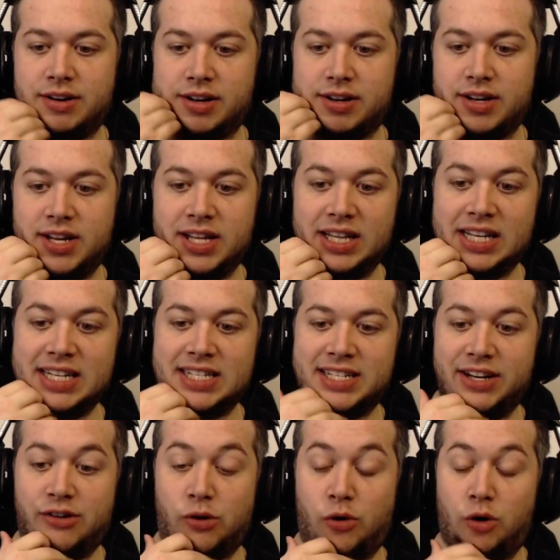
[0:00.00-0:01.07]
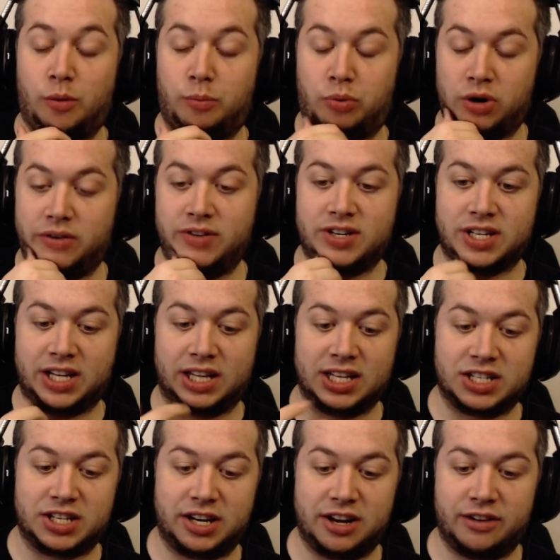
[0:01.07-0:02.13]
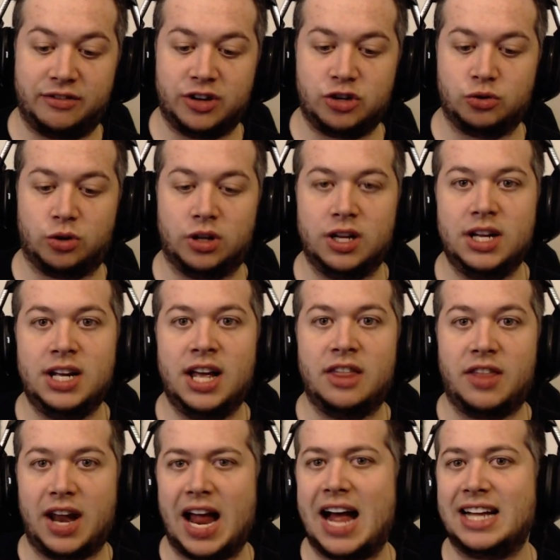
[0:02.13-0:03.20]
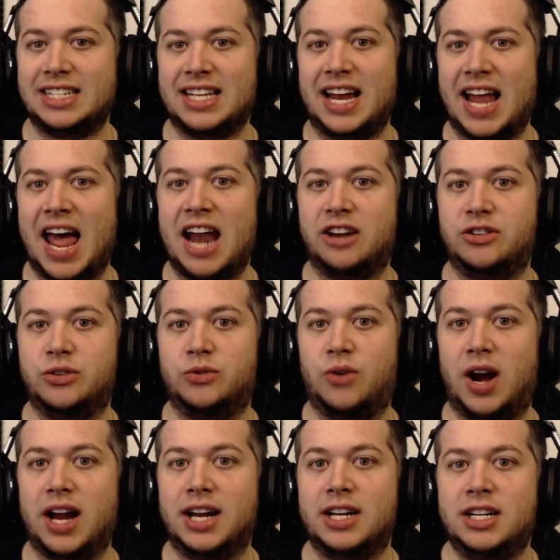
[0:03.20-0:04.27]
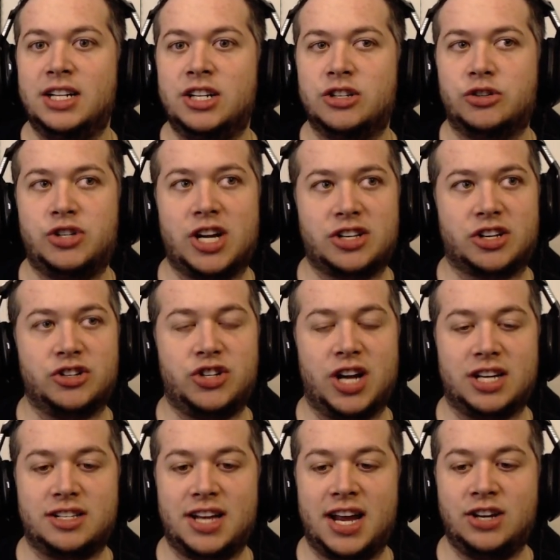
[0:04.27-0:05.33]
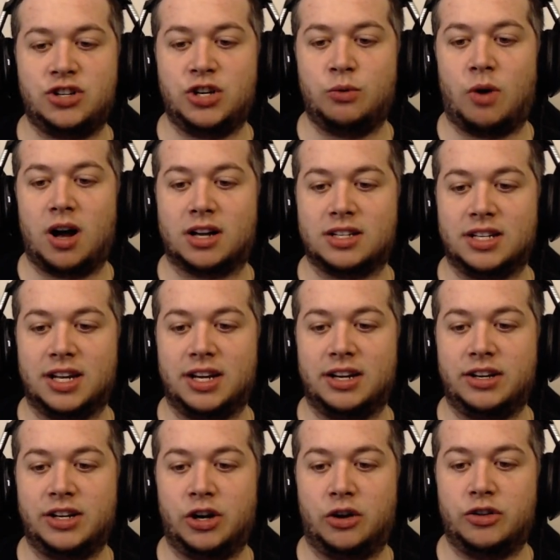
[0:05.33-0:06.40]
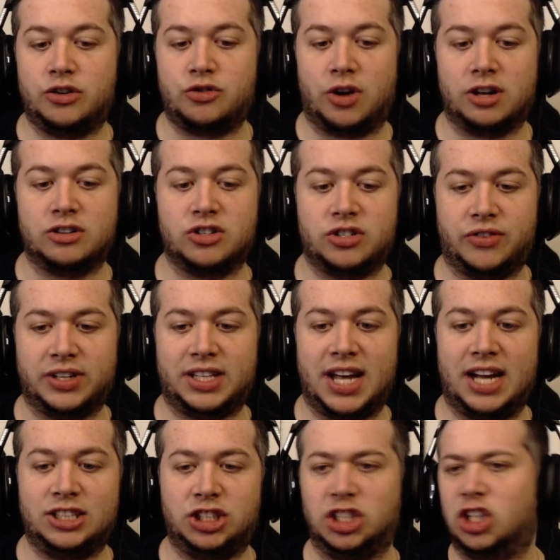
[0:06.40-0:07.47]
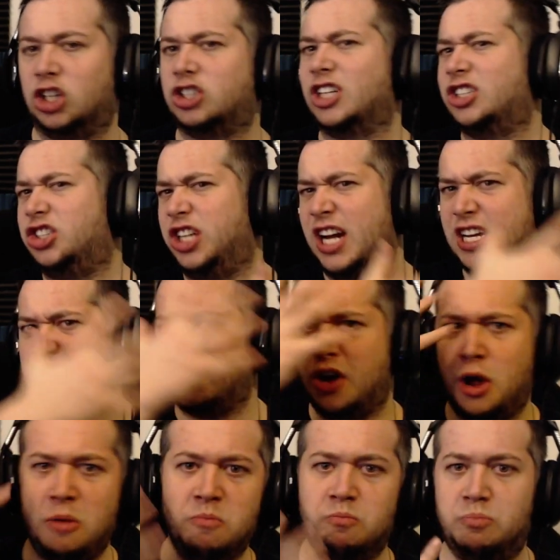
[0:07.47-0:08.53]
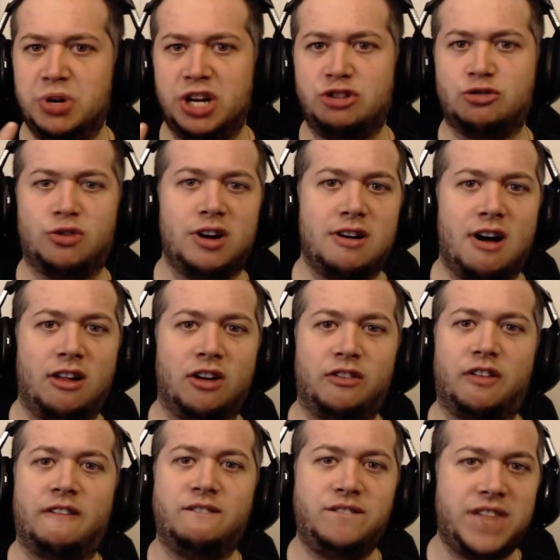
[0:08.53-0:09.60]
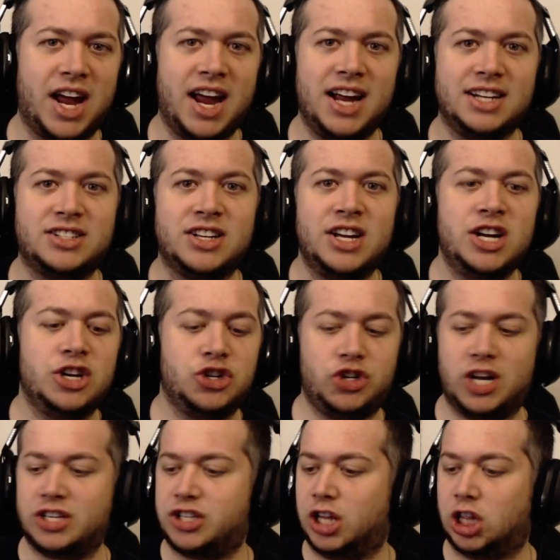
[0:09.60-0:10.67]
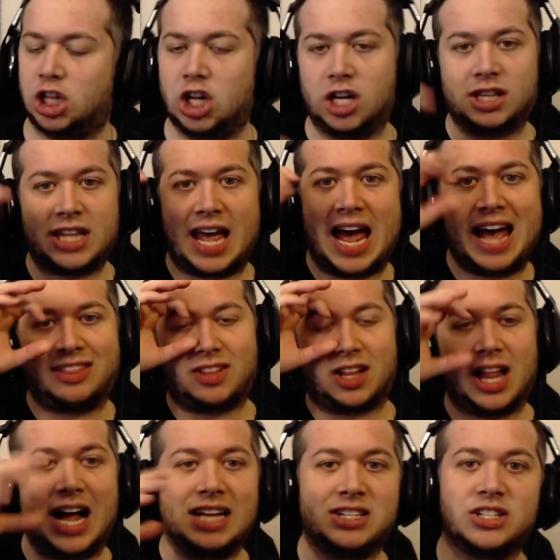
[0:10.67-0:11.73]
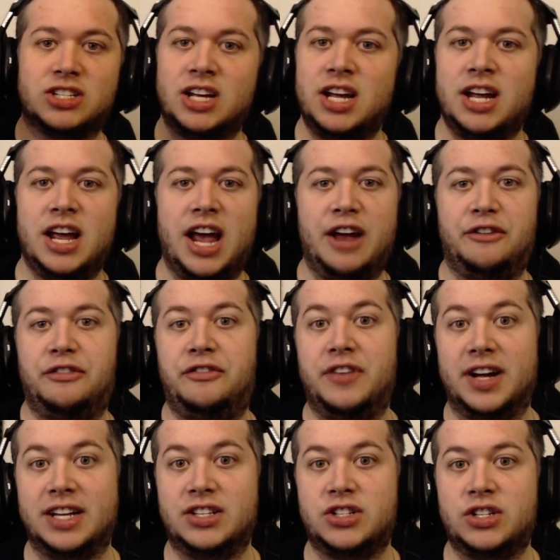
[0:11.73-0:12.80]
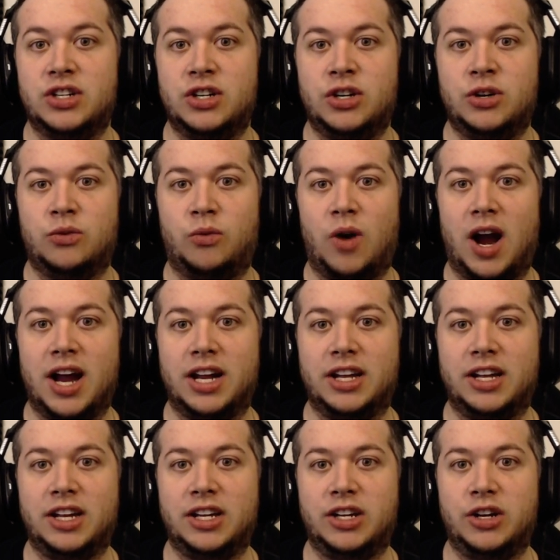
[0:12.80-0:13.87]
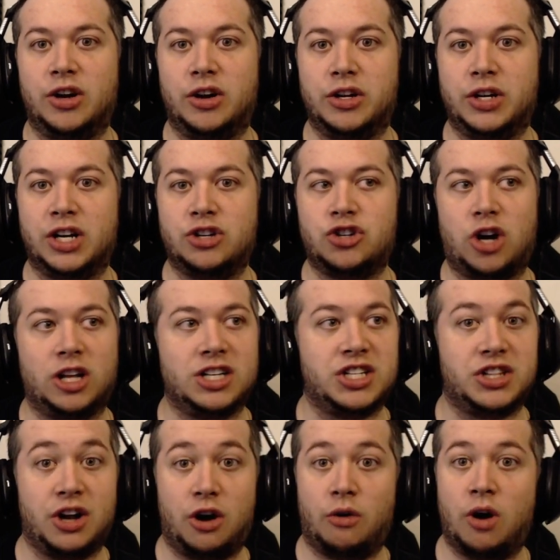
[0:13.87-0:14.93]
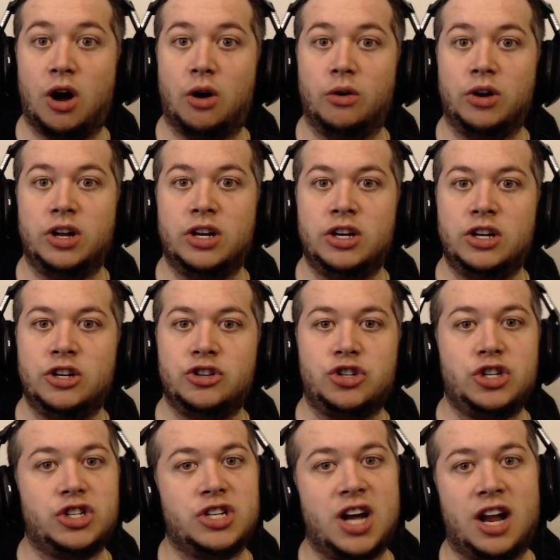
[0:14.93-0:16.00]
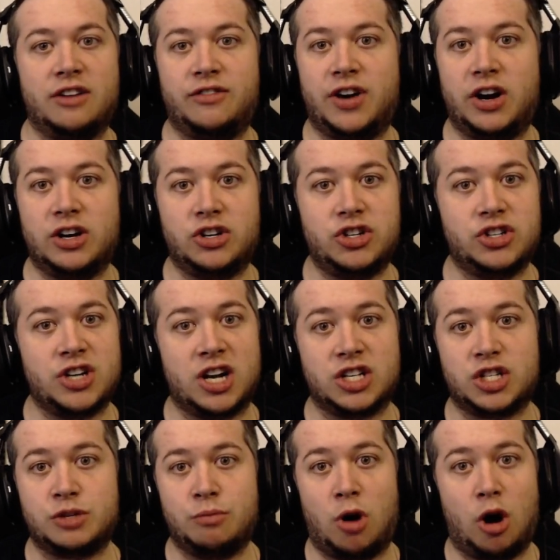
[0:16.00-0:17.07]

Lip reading: Enlisted or previously enlisted individual that has that attitude, right? So Jessica Chastain, she walks in, you know, in the trailers and stuff like that. She looks like she has bitch written all over her face. She has the look, the hat, the glasses. It fits, right? You know, you get Charlize Theron. She's not a small